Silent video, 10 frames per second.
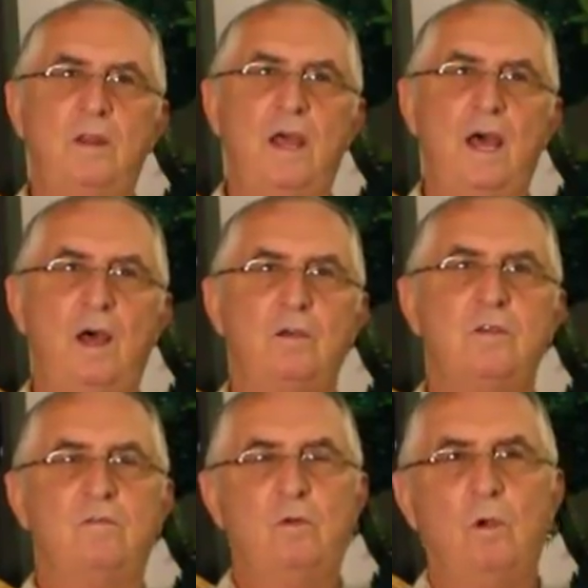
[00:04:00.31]
in the house,
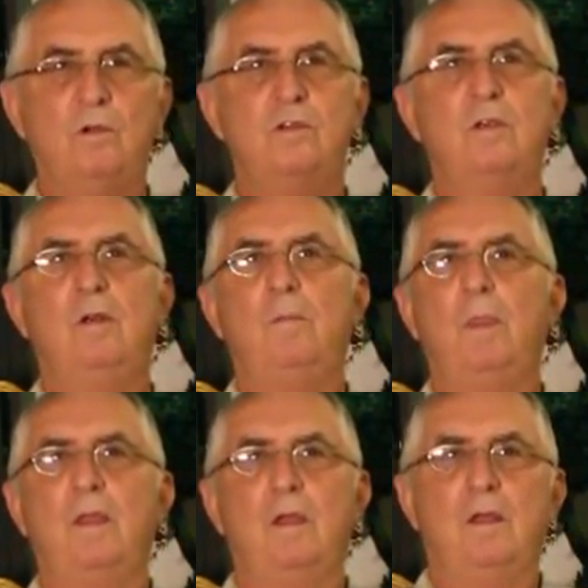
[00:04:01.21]
of
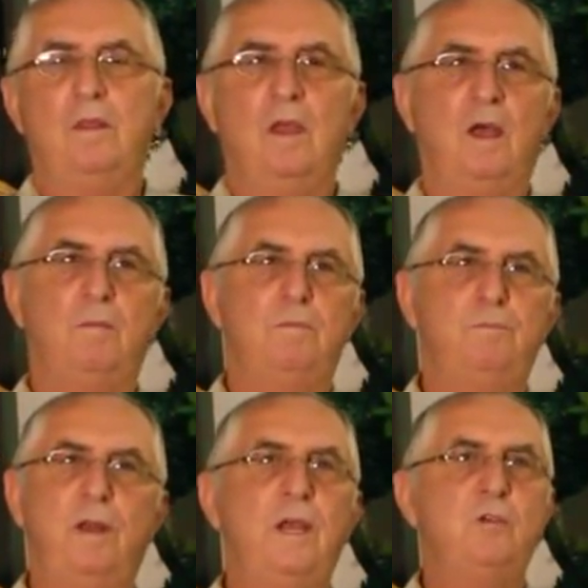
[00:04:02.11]
course, the
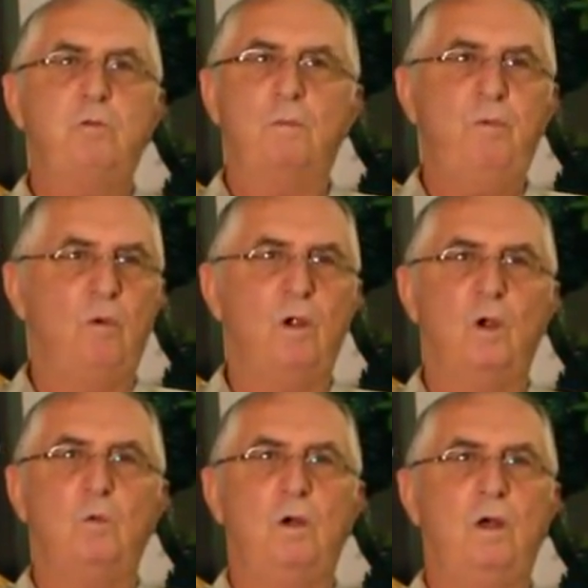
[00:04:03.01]
police
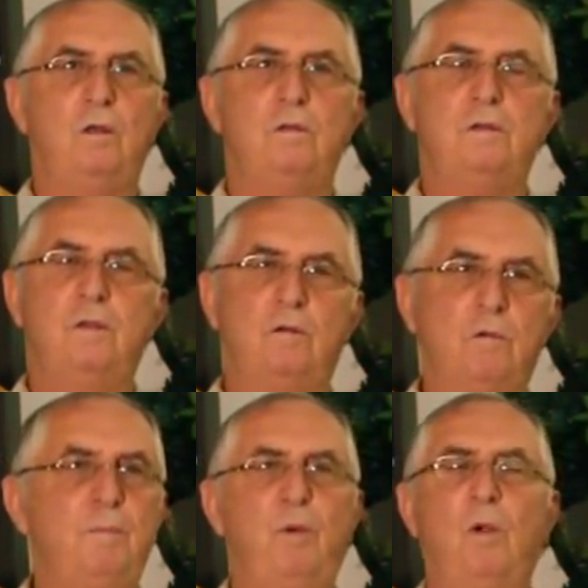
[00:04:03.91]
report will
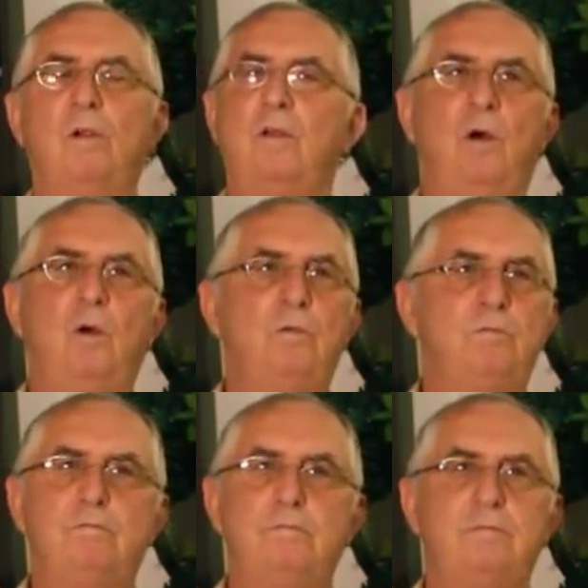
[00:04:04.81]
report no,
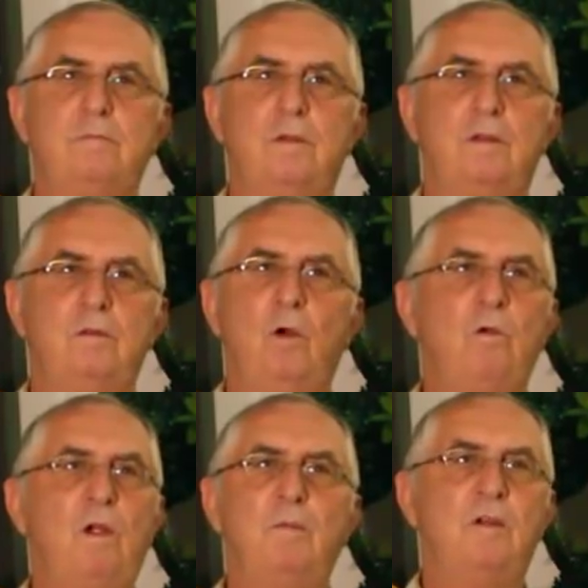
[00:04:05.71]
no
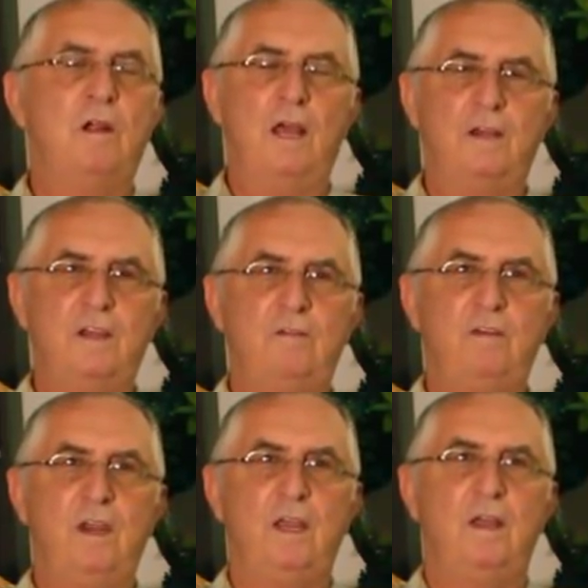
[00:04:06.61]
criminal
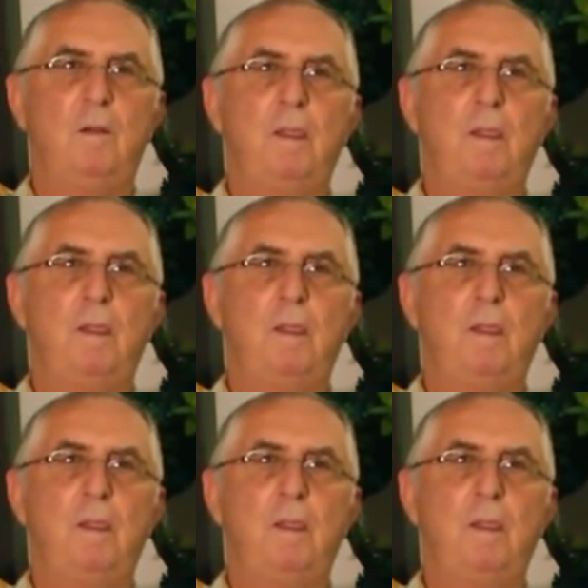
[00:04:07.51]
activity.